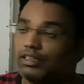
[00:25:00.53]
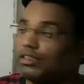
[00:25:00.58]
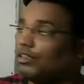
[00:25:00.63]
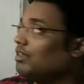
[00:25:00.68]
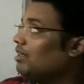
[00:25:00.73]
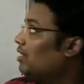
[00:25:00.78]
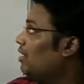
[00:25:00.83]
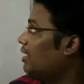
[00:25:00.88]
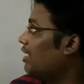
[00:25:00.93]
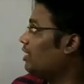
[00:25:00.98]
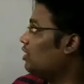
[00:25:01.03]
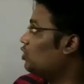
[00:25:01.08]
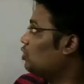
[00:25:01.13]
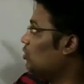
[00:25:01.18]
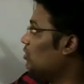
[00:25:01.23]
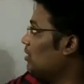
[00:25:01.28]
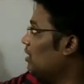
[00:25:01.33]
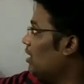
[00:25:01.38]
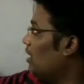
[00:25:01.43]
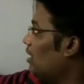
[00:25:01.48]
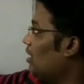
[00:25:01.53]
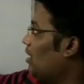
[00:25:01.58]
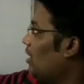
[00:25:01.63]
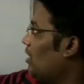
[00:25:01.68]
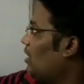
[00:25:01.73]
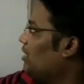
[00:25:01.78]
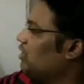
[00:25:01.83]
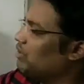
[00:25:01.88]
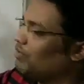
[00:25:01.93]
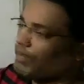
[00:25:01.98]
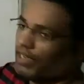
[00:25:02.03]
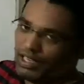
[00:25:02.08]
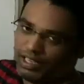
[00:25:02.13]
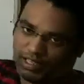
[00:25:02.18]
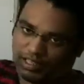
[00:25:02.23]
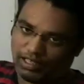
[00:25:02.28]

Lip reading: In the x on the xy.